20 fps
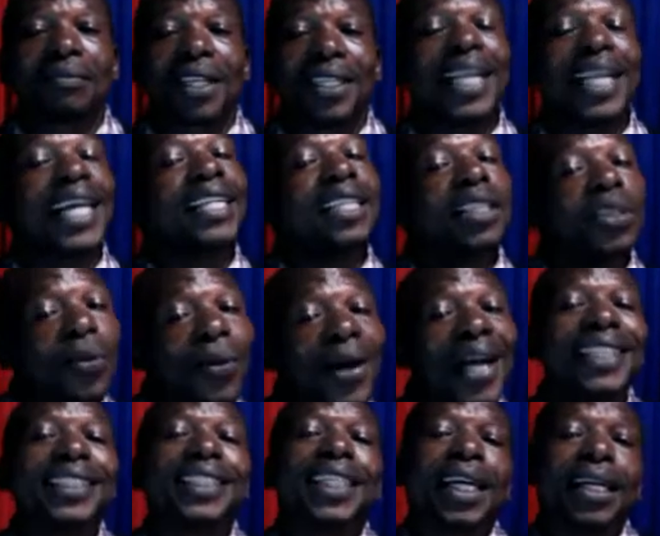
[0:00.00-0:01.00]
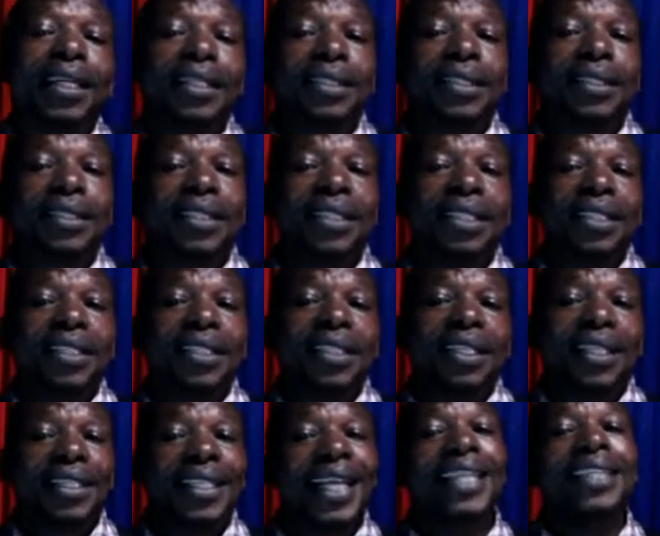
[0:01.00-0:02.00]
daddy watcher,
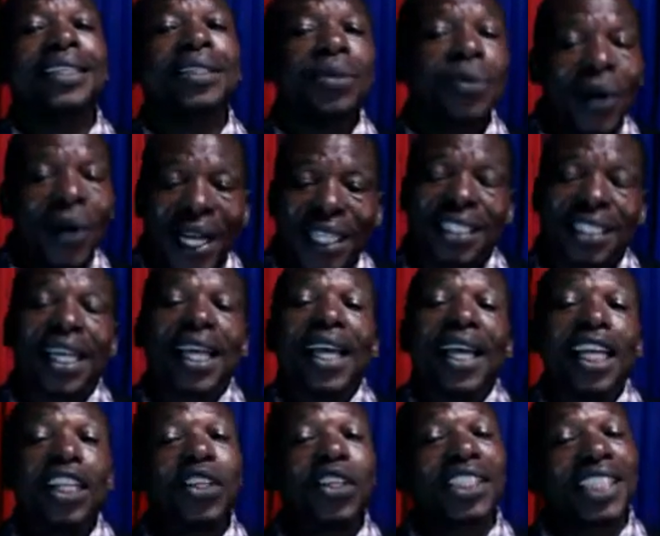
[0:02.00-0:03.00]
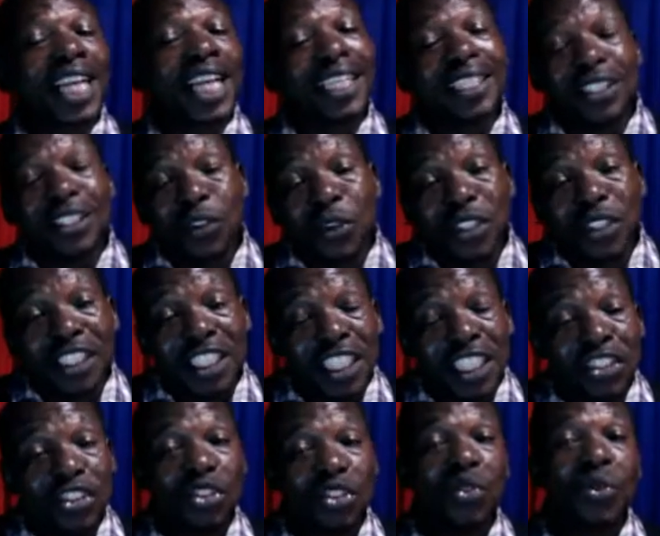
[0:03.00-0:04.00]
and your child
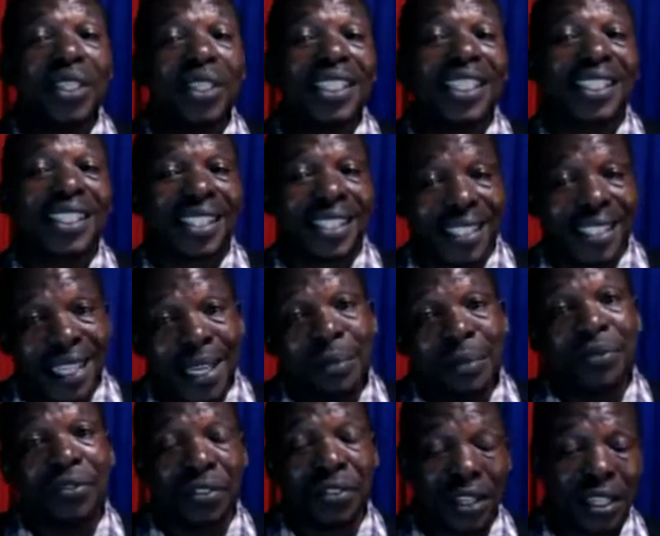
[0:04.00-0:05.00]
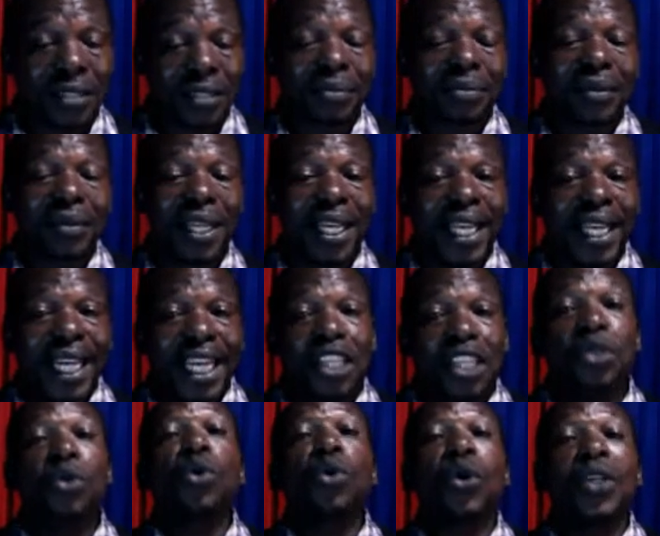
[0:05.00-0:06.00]
continues doing the same thing,
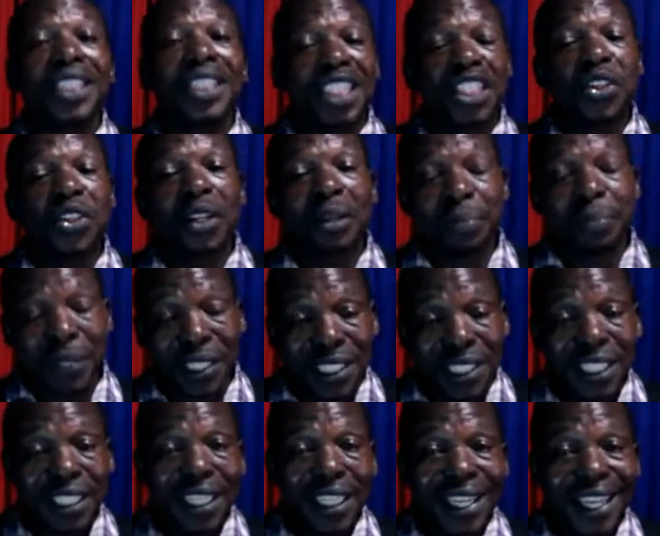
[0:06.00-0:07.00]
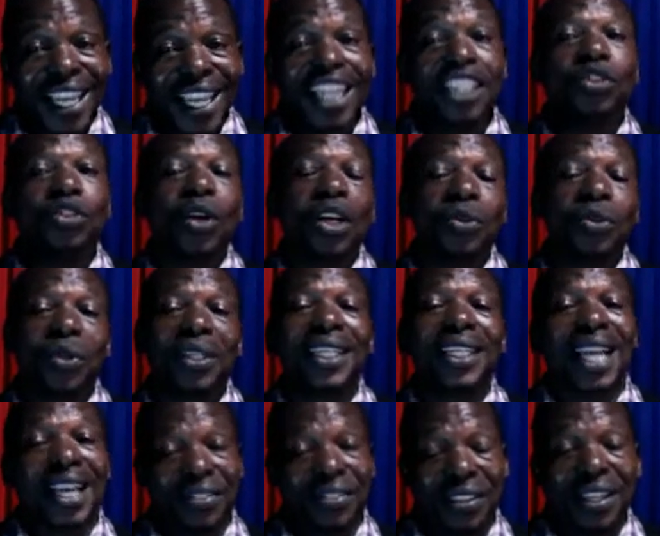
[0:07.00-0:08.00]
you continue repeating and you are
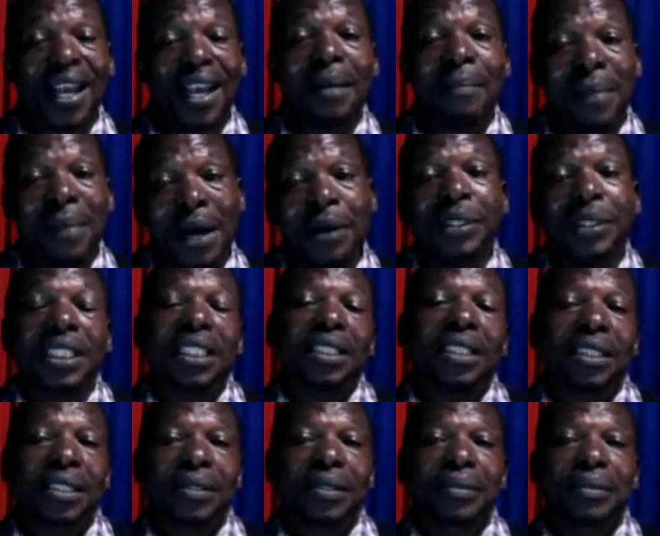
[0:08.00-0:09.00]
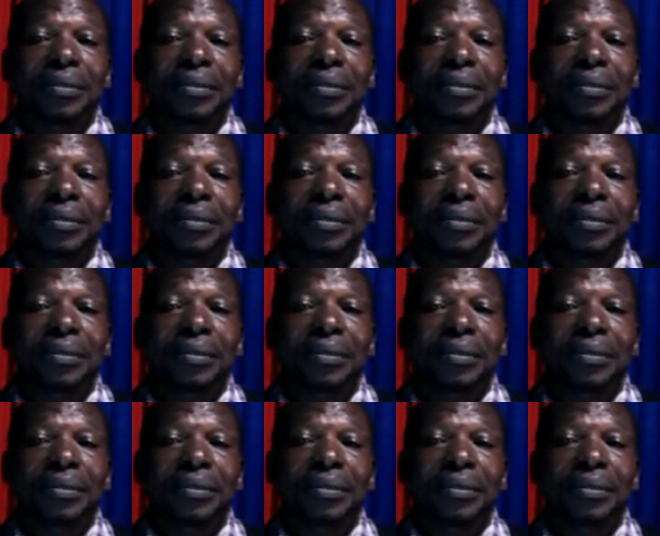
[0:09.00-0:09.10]
doing nothing about it.